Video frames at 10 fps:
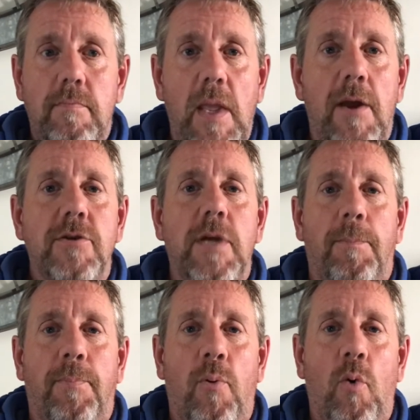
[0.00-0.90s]
Here's a
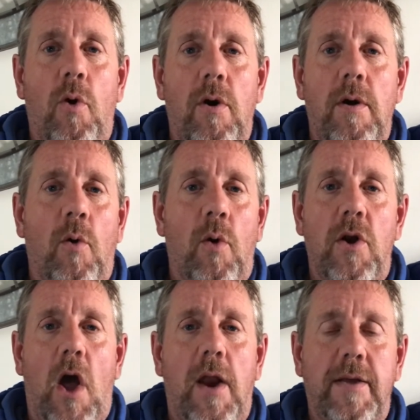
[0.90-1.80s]
poor or
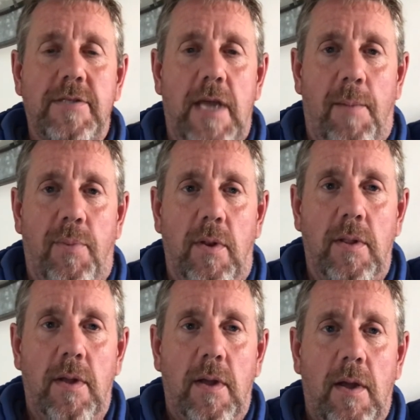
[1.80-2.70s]
non-example
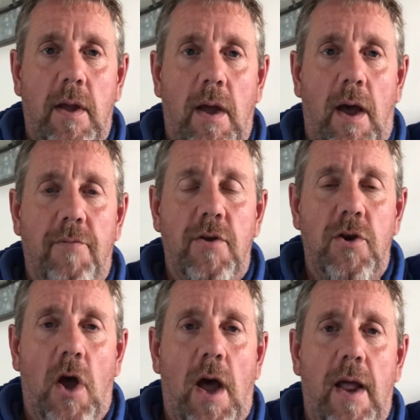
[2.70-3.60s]
of
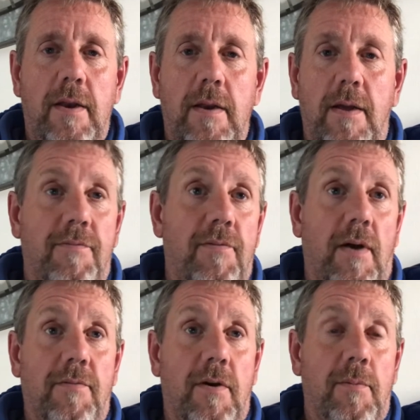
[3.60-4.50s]

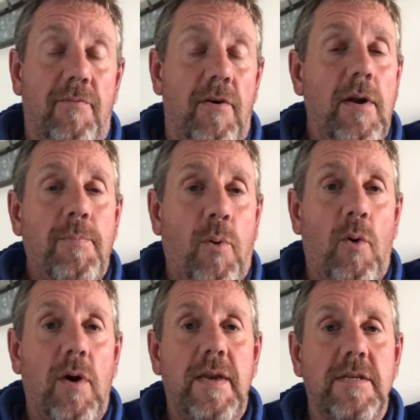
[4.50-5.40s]
a very
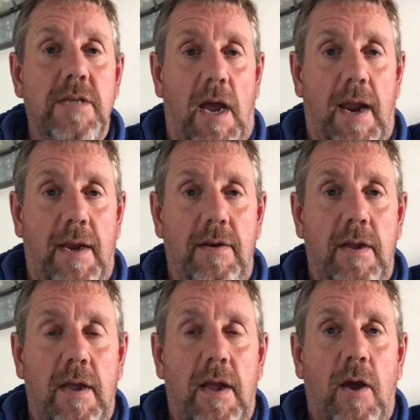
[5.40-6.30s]
poorly designed
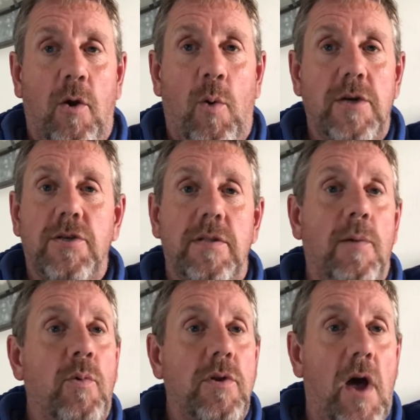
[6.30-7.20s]
question that
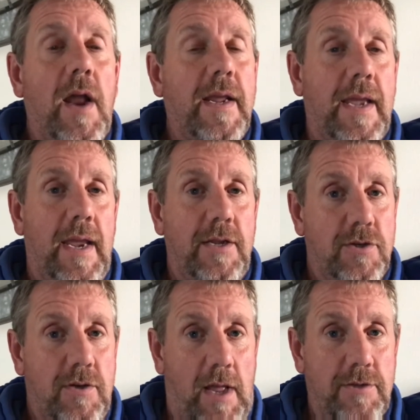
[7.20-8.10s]
will not engage
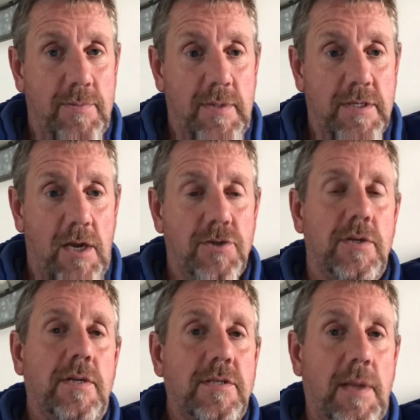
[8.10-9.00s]
classroom discussion.
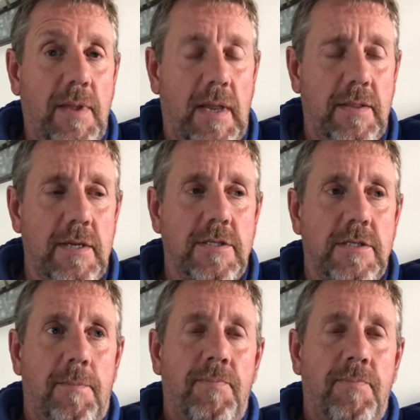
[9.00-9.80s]
Something like this.